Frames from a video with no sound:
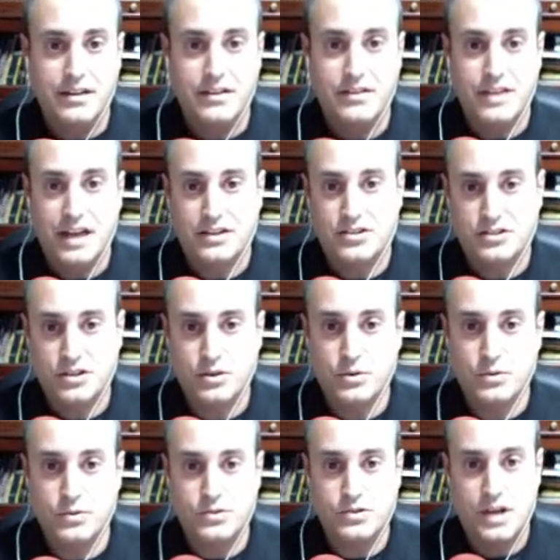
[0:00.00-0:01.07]
that
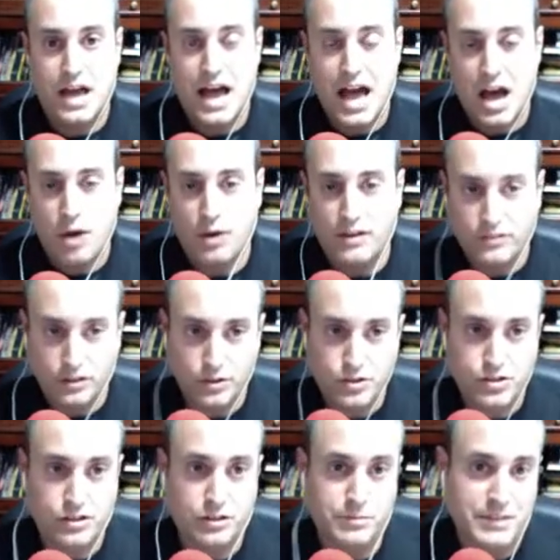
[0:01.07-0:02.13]
shows how
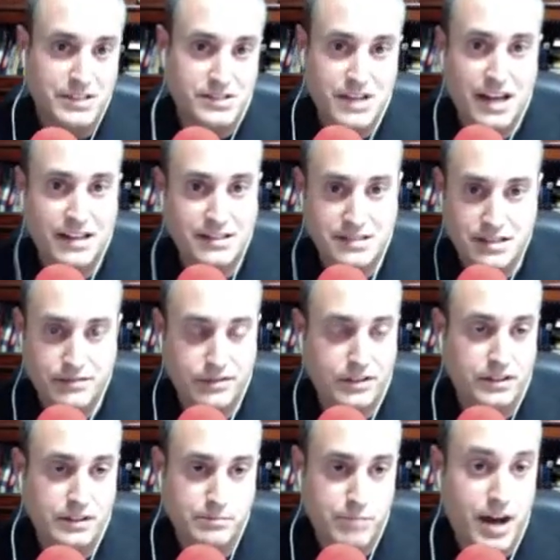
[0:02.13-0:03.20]
evolution could be
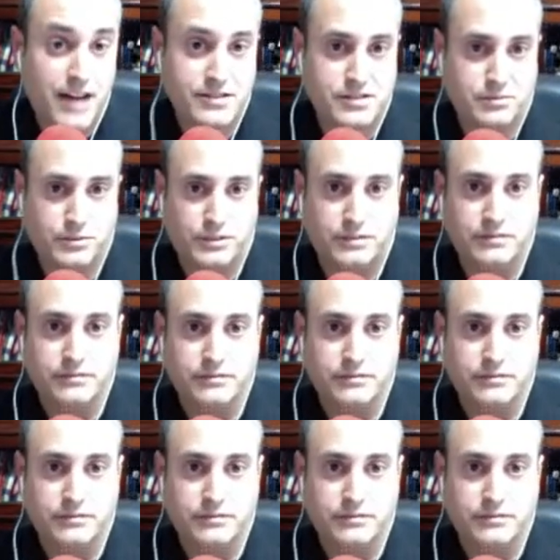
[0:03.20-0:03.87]
scientifically possible.